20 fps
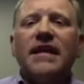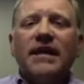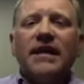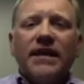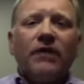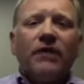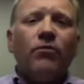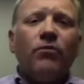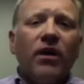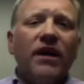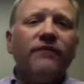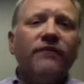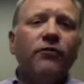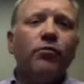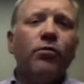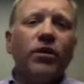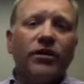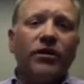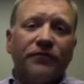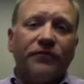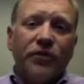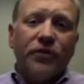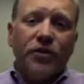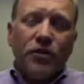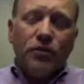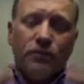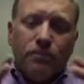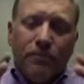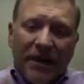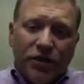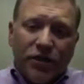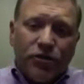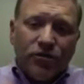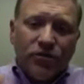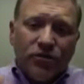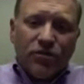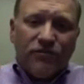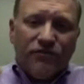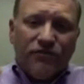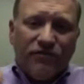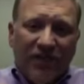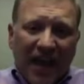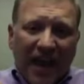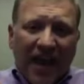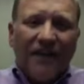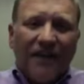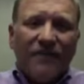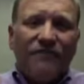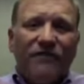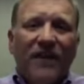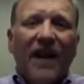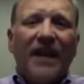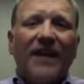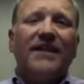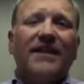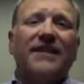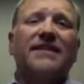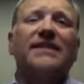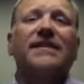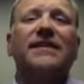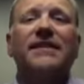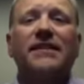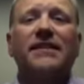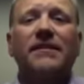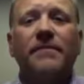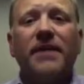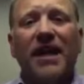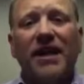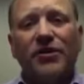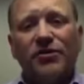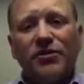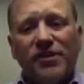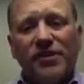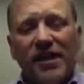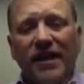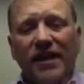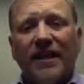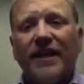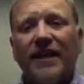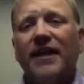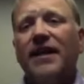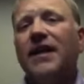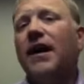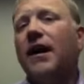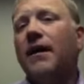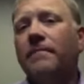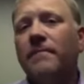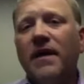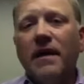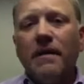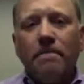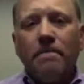Yeah, whatever works for you, make sure that you've got a filing system and you're setting it up.